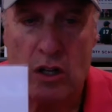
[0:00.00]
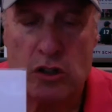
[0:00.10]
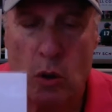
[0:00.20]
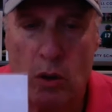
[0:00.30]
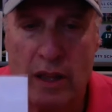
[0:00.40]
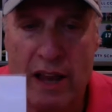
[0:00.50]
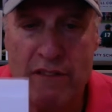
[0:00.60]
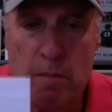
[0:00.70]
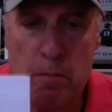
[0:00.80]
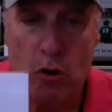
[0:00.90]
So
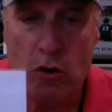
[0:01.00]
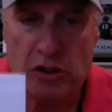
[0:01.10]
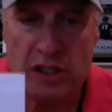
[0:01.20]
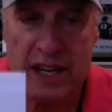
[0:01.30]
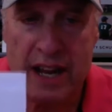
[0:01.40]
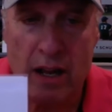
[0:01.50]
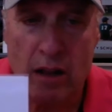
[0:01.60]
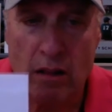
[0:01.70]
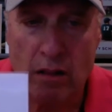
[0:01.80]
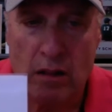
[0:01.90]
11
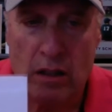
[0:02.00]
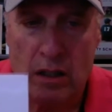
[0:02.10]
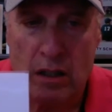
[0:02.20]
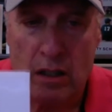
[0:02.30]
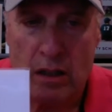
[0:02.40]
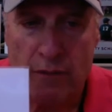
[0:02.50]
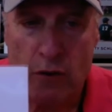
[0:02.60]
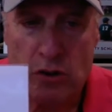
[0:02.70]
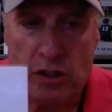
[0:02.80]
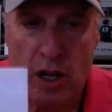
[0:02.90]
personnel, the
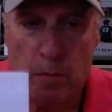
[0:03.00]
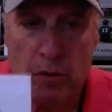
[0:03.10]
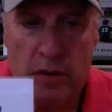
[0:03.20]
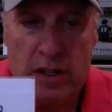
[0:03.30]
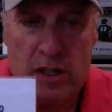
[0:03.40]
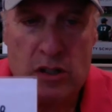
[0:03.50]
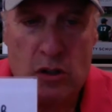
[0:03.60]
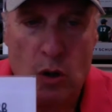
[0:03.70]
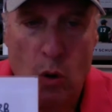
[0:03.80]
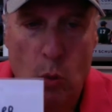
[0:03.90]
first number
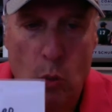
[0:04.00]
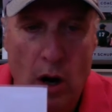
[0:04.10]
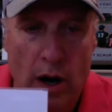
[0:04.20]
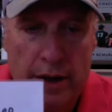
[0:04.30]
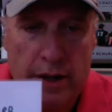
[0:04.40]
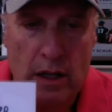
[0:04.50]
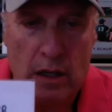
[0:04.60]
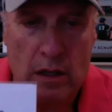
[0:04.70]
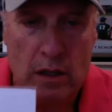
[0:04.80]
is one.